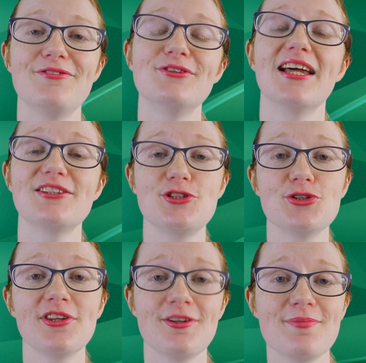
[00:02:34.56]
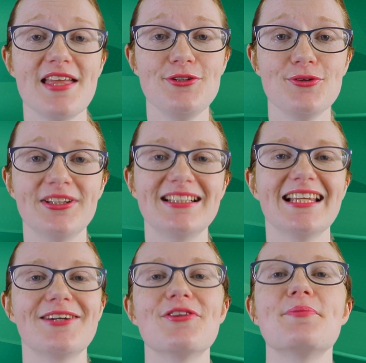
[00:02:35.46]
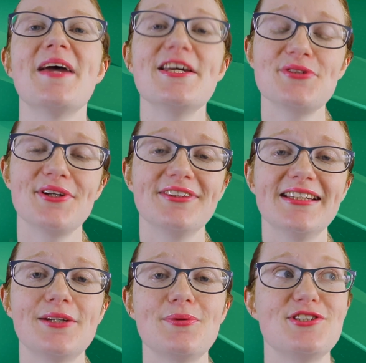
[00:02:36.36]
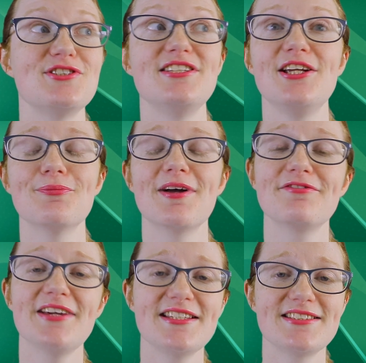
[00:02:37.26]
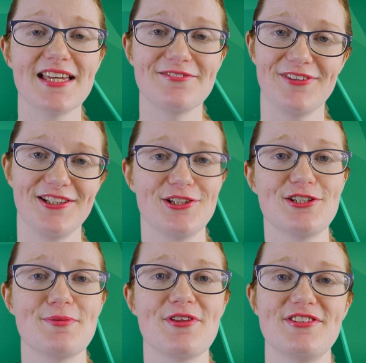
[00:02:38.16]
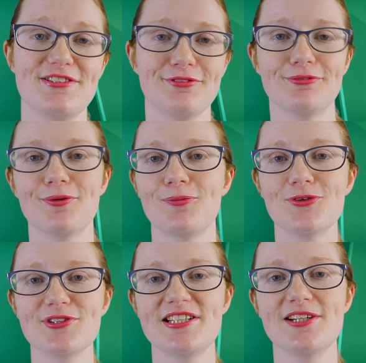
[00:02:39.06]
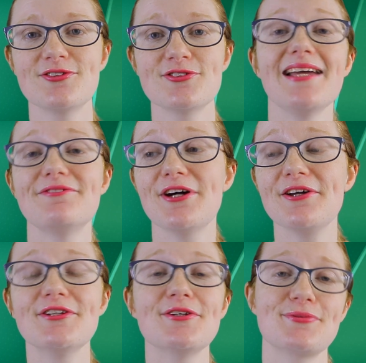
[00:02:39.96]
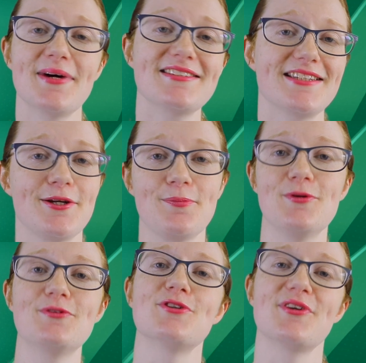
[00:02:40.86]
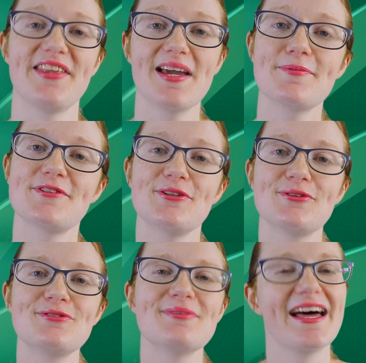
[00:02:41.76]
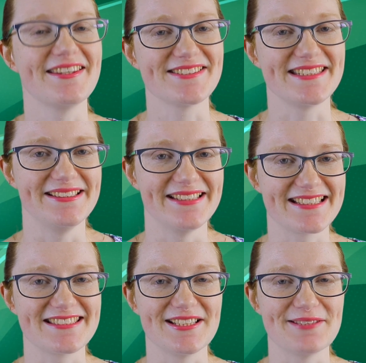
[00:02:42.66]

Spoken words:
If you'd like to join them, then you can click on the Patreon link, which is near my face, and find out about the different reward tiers. If not, no sweat, I hope you enjoyed the episode, and I'll see you next